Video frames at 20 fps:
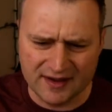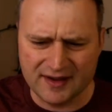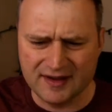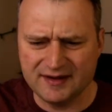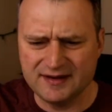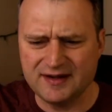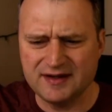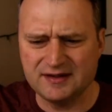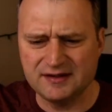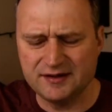
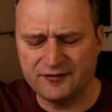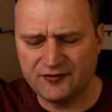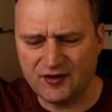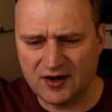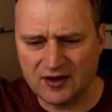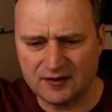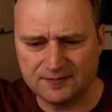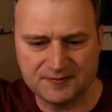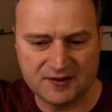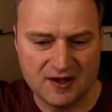and he
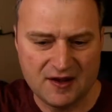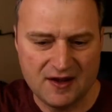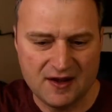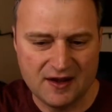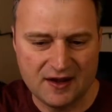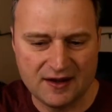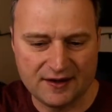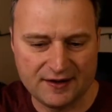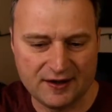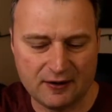developed,
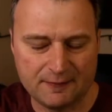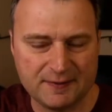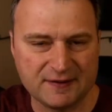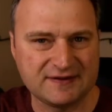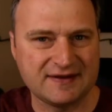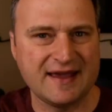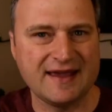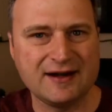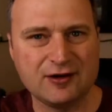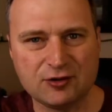you know,
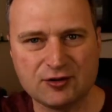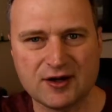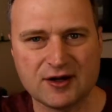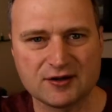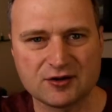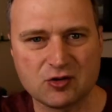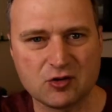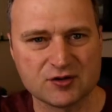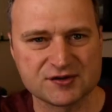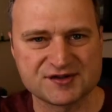potato
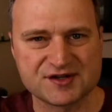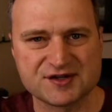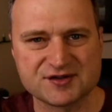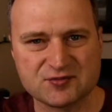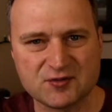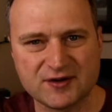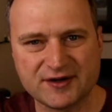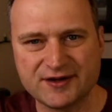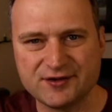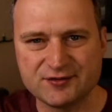gun courses
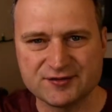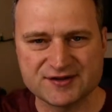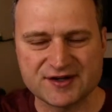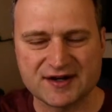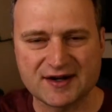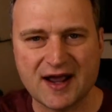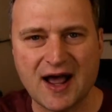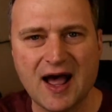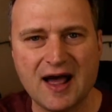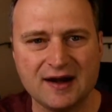when he was
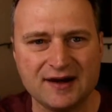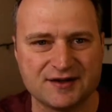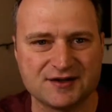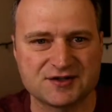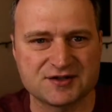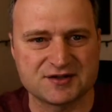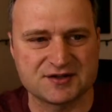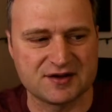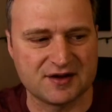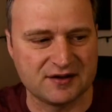in
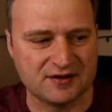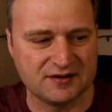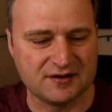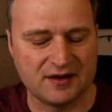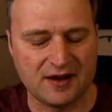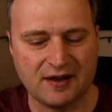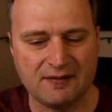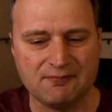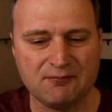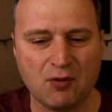college
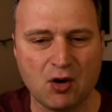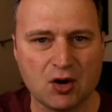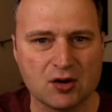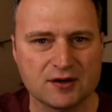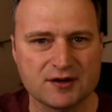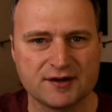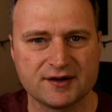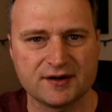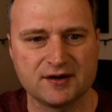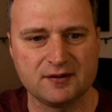and
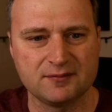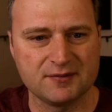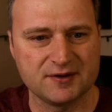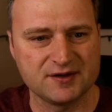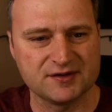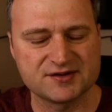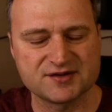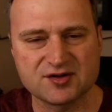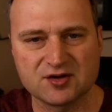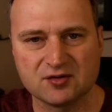marketed them
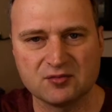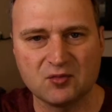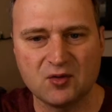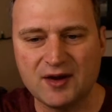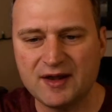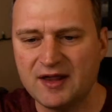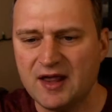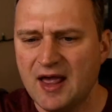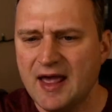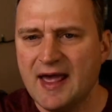in a certain
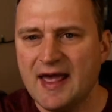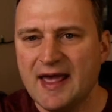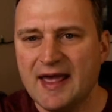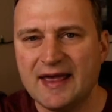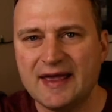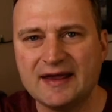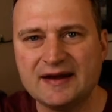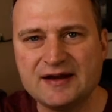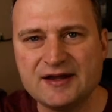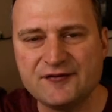way.
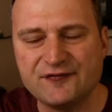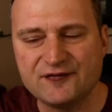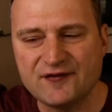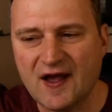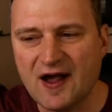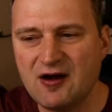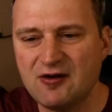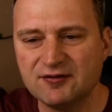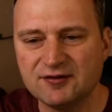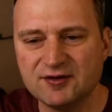And he
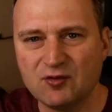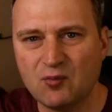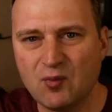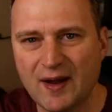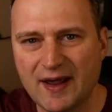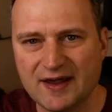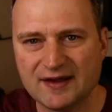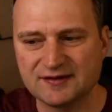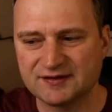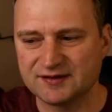found a
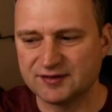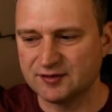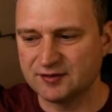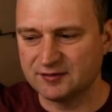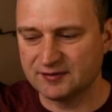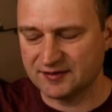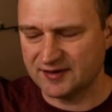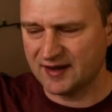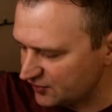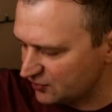way
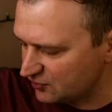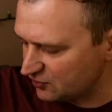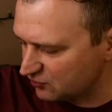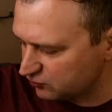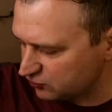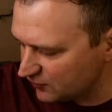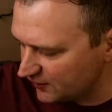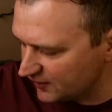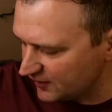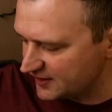to
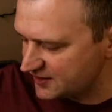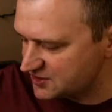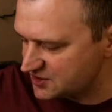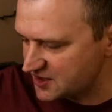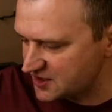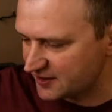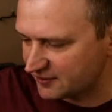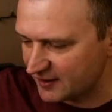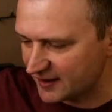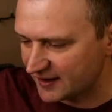really
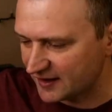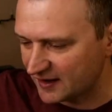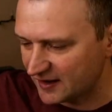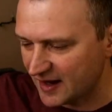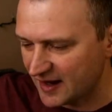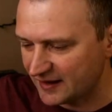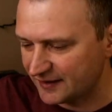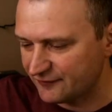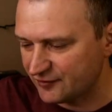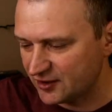generate a
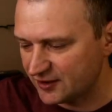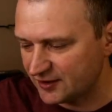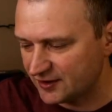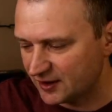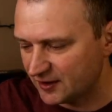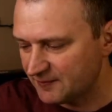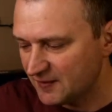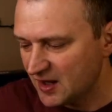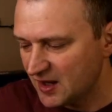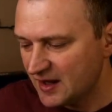lot of
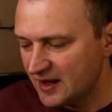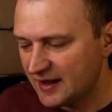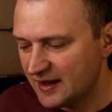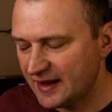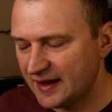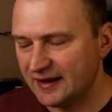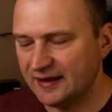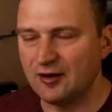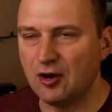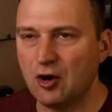income.
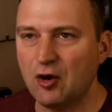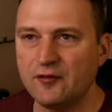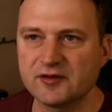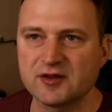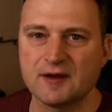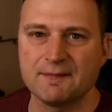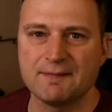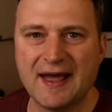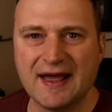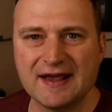And
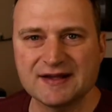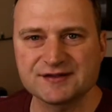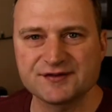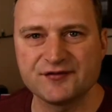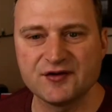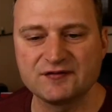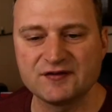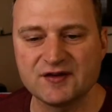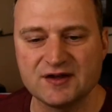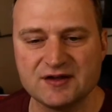over the
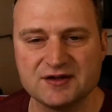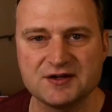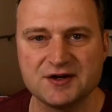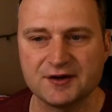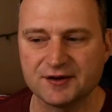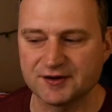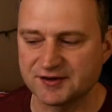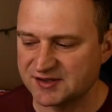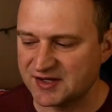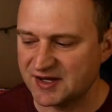past 15
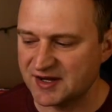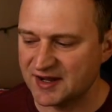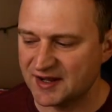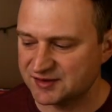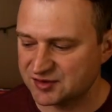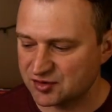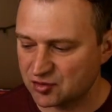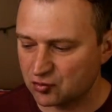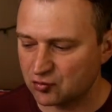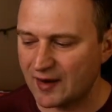years, he
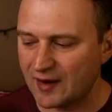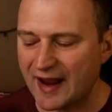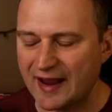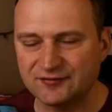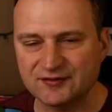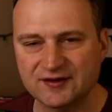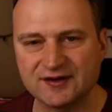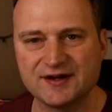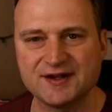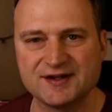has
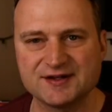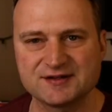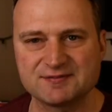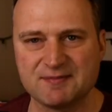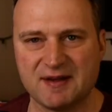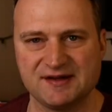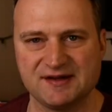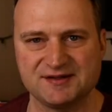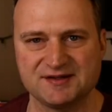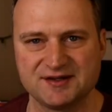crafted his
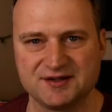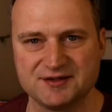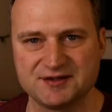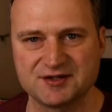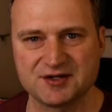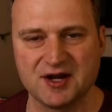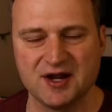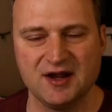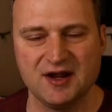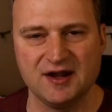
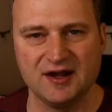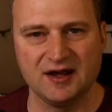message